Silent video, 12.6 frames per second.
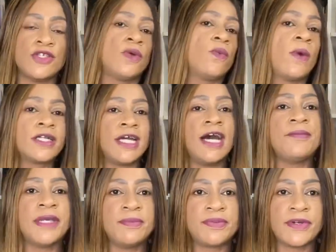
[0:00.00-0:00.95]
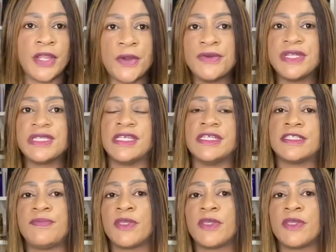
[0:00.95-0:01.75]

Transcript: You know, what are my priorities?